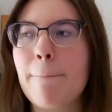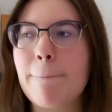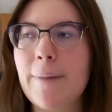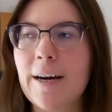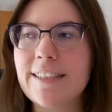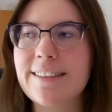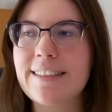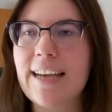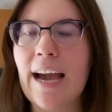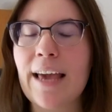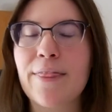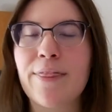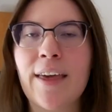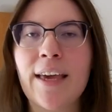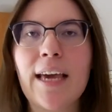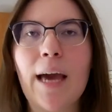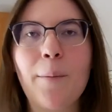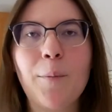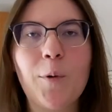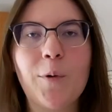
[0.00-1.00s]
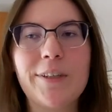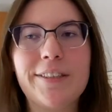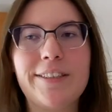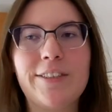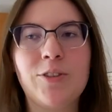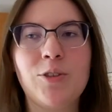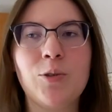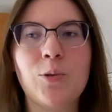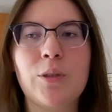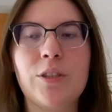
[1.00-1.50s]
But I think I'm going
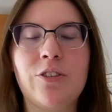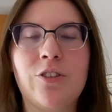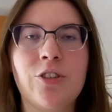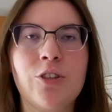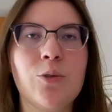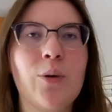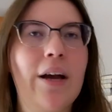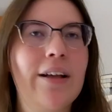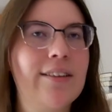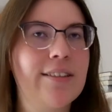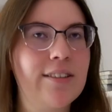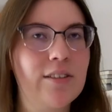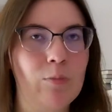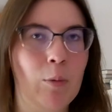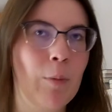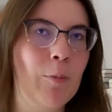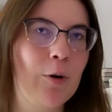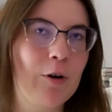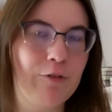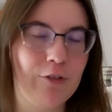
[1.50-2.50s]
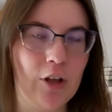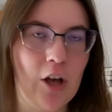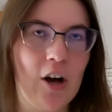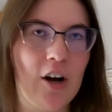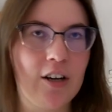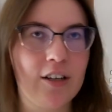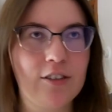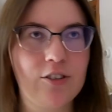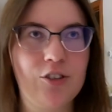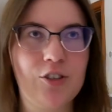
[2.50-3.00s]
to do at least one more
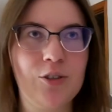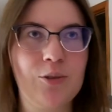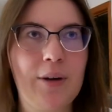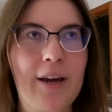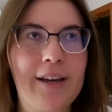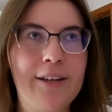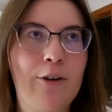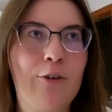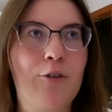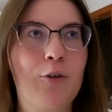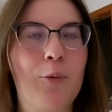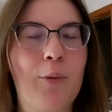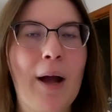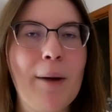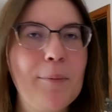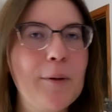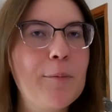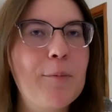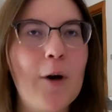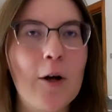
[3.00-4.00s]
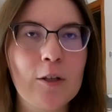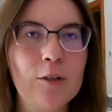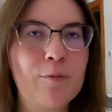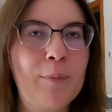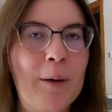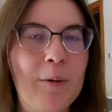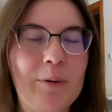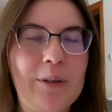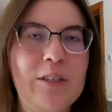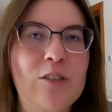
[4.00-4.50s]
vlog to kind of wrap up all of
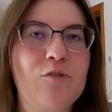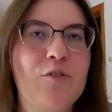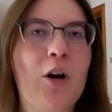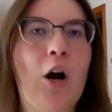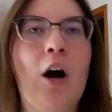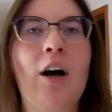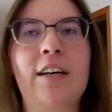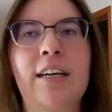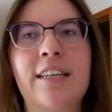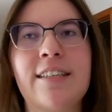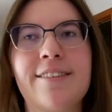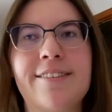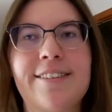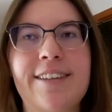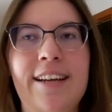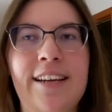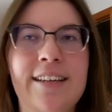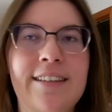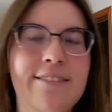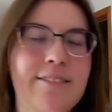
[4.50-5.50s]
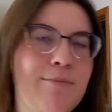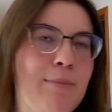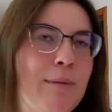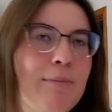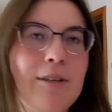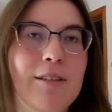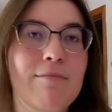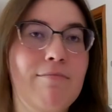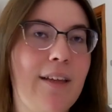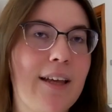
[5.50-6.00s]
my reads for August and
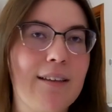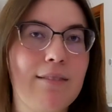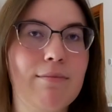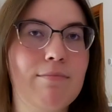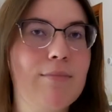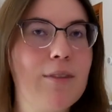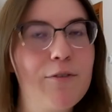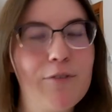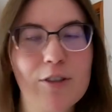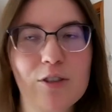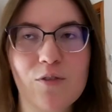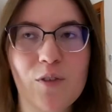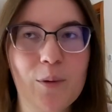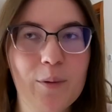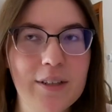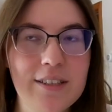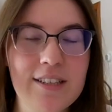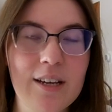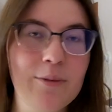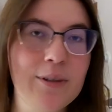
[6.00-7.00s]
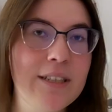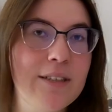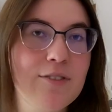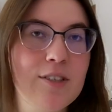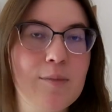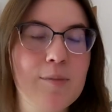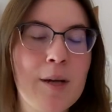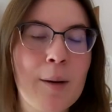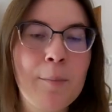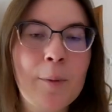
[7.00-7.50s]
maybe like the first few reads I read of
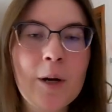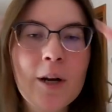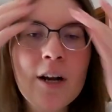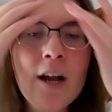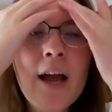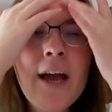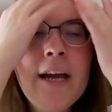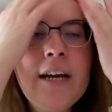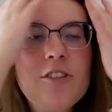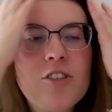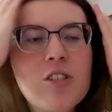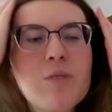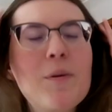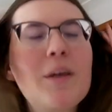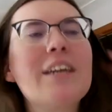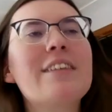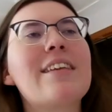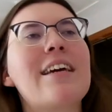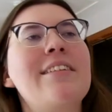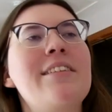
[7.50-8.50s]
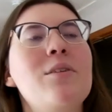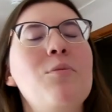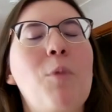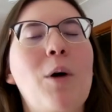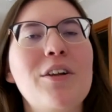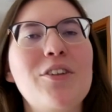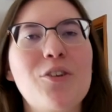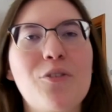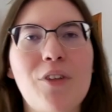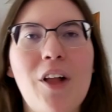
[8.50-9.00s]
September, just because I did
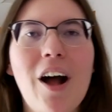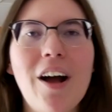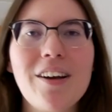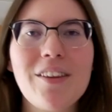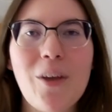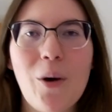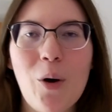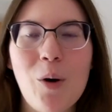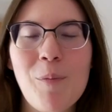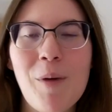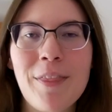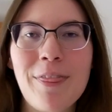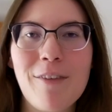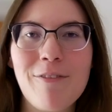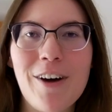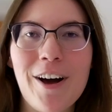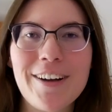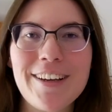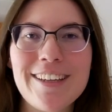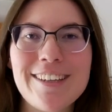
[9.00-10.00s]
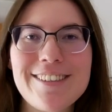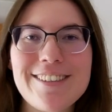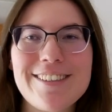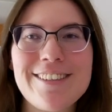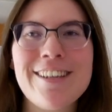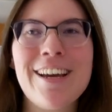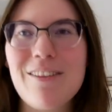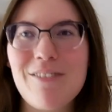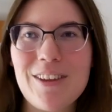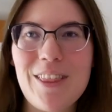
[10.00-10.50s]
want to vlog the whole month of
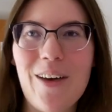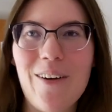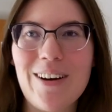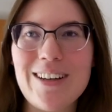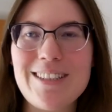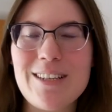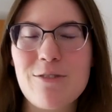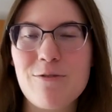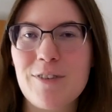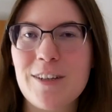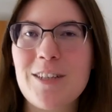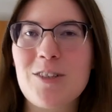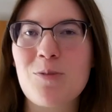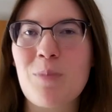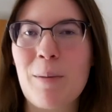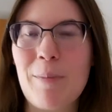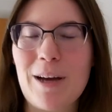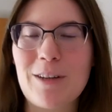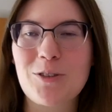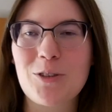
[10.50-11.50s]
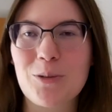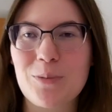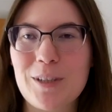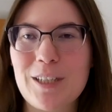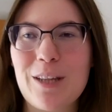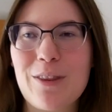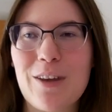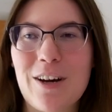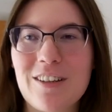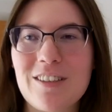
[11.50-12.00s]
August. Even though I did finish my Magical
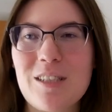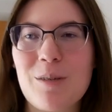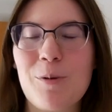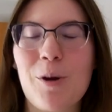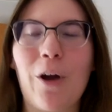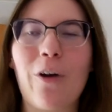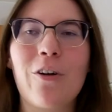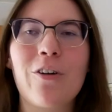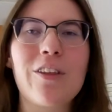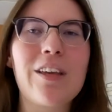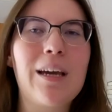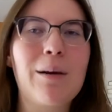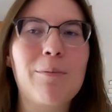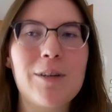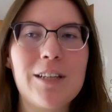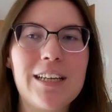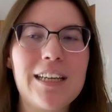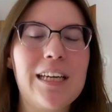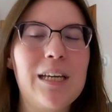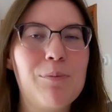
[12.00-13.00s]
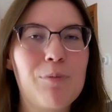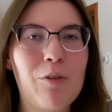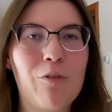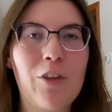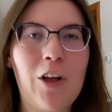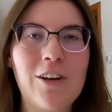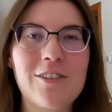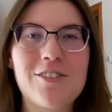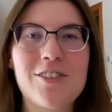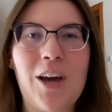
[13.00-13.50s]
Readathon T B R early, I'm going to keep the
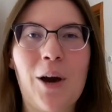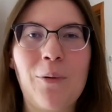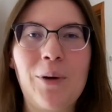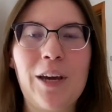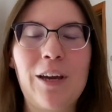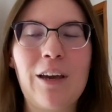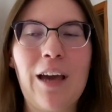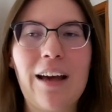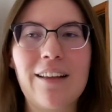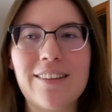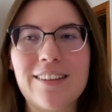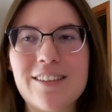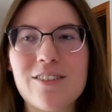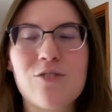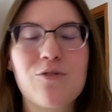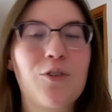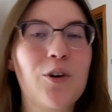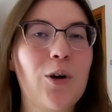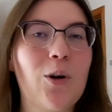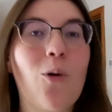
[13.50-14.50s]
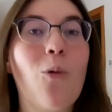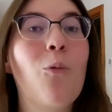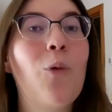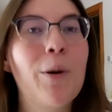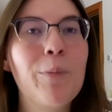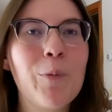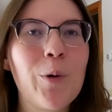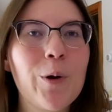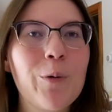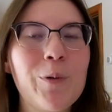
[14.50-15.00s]
vlogs going at least for
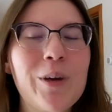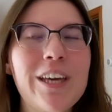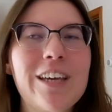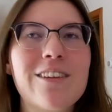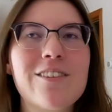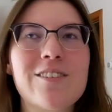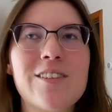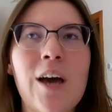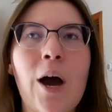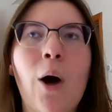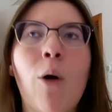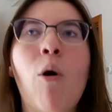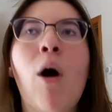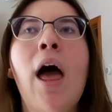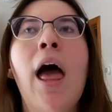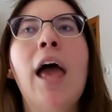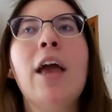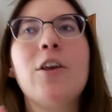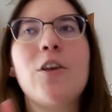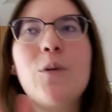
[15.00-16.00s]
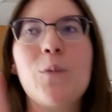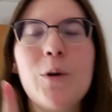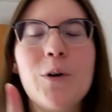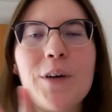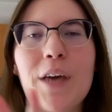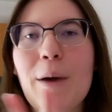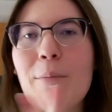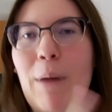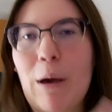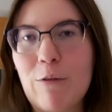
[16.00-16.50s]
one more week, so you will
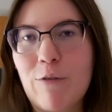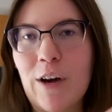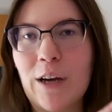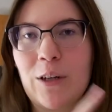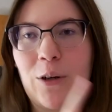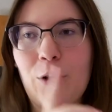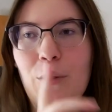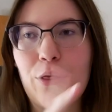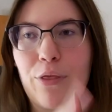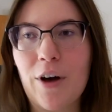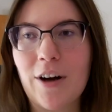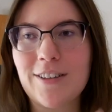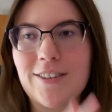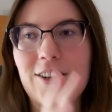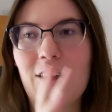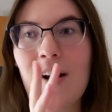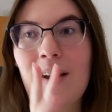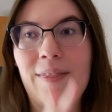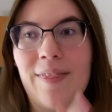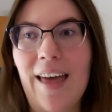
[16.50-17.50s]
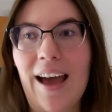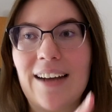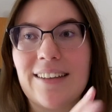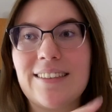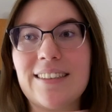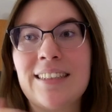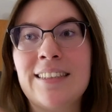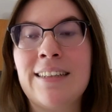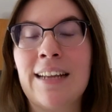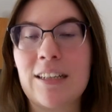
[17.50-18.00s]
get my final thoughts on
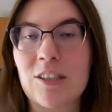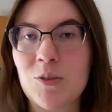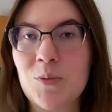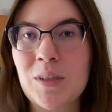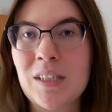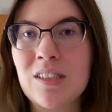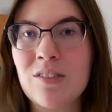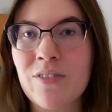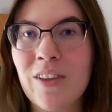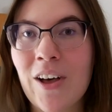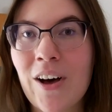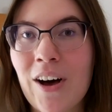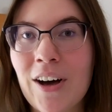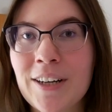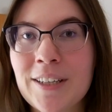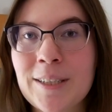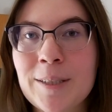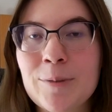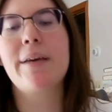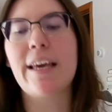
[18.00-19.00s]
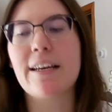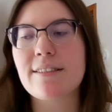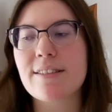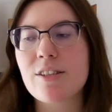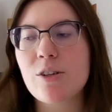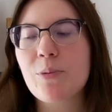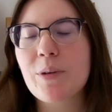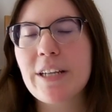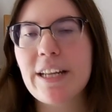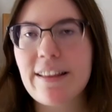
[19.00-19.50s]
that in next week's vlog. But yeah,
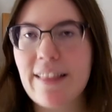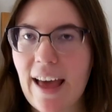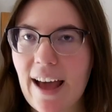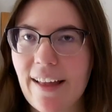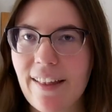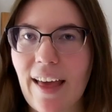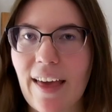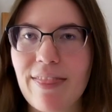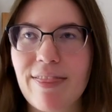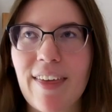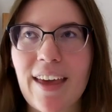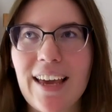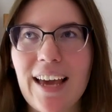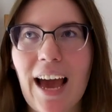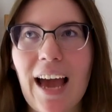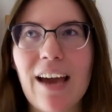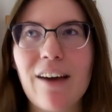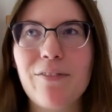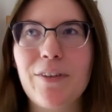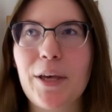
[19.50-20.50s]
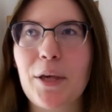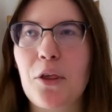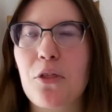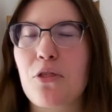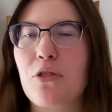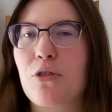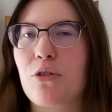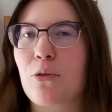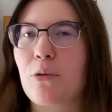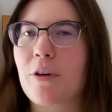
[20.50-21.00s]
still reading that. I think I have like
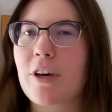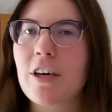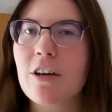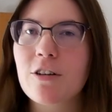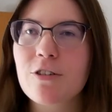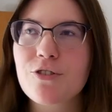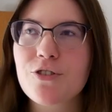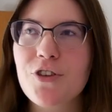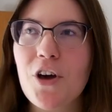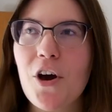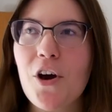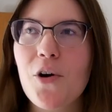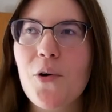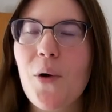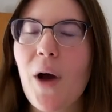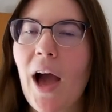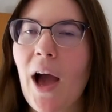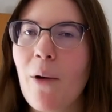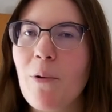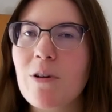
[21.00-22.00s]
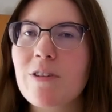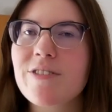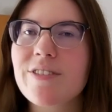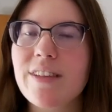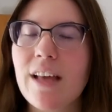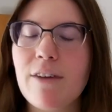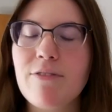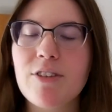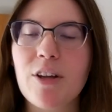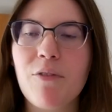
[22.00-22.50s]
three or so
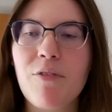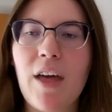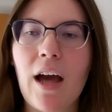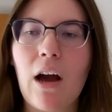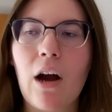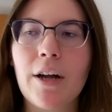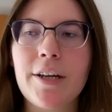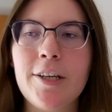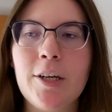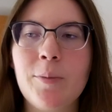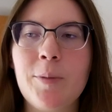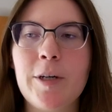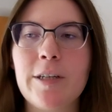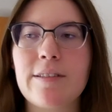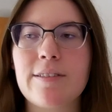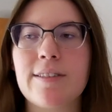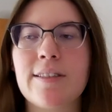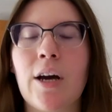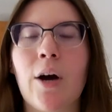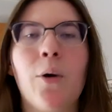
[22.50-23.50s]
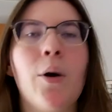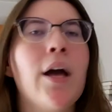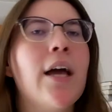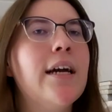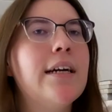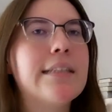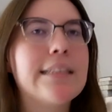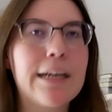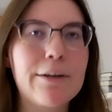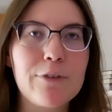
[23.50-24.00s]
hours left of that audiobook, so
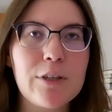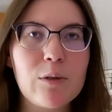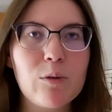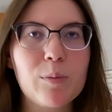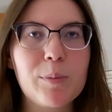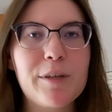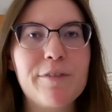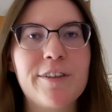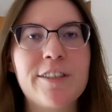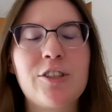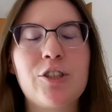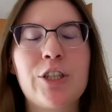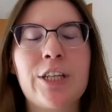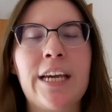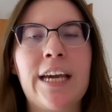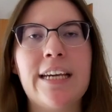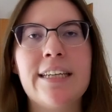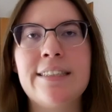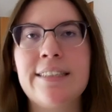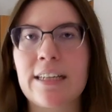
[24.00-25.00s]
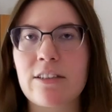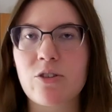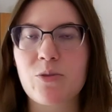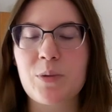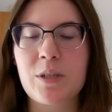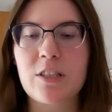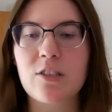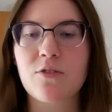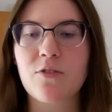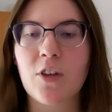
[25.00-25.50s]
definitely will be finishing it in next
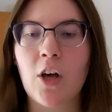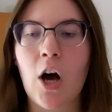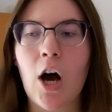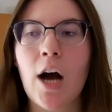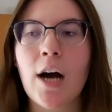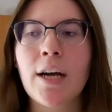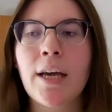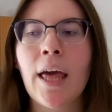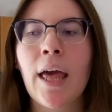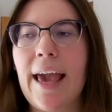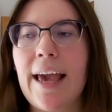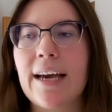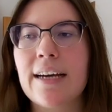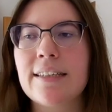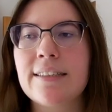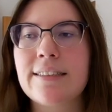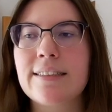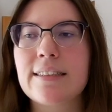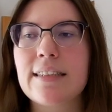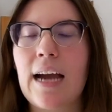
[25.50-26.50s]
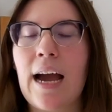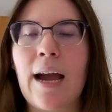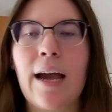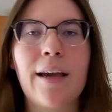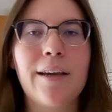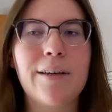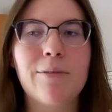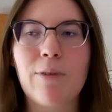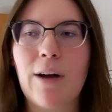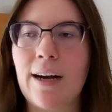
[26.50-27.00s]
week's vlog. And
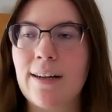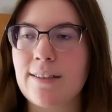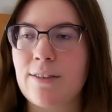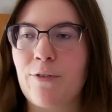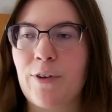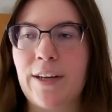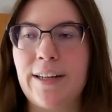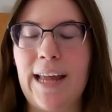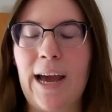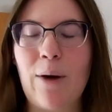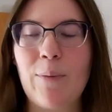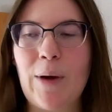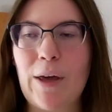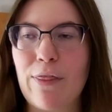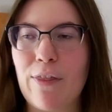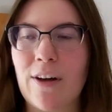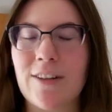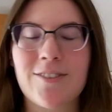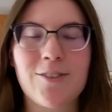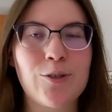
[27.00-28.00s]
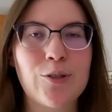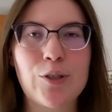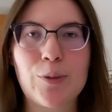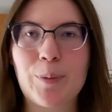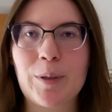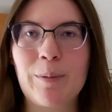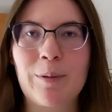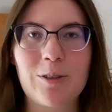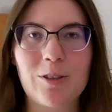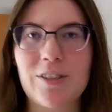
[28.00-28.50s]
I, as of right now, my thoughts are still
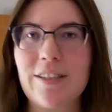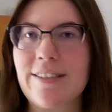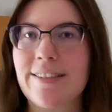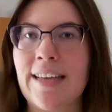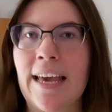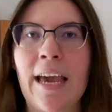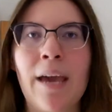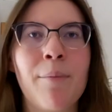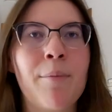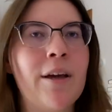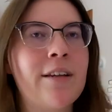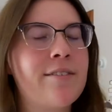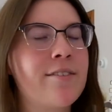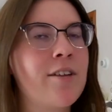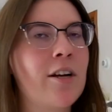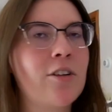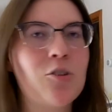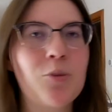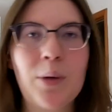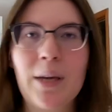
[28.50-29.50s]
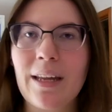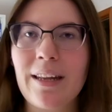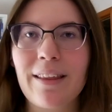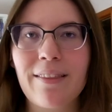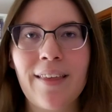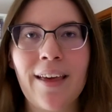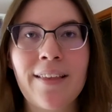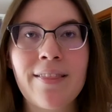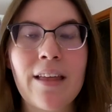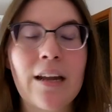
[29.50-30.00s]
pretty much the same. It's not doing
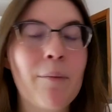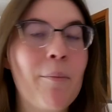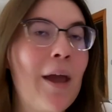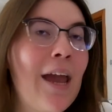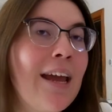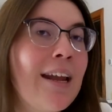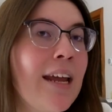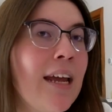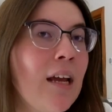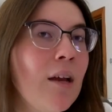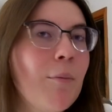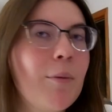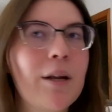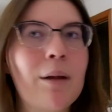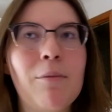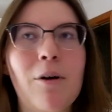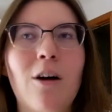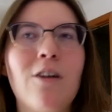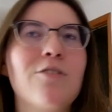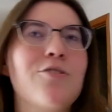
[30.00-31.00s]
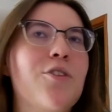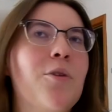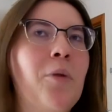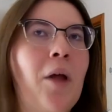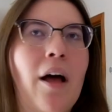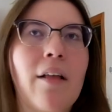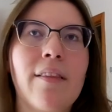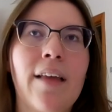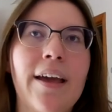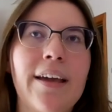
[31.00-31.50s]
anything that I'm I'm hating, but I'm also
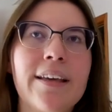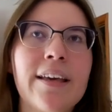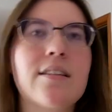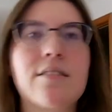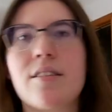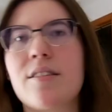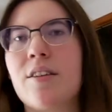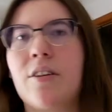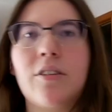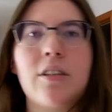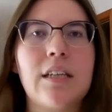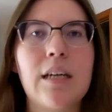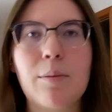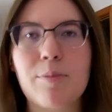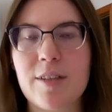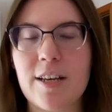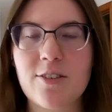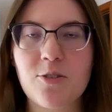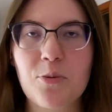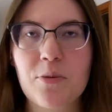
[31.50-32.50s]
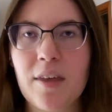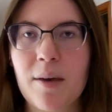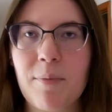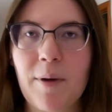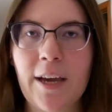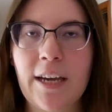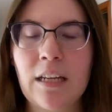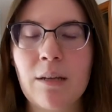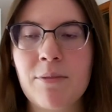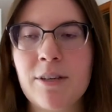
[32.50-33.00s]
not like necessarily obsessed with it
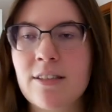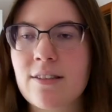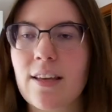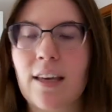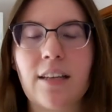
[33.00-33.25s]
by any means.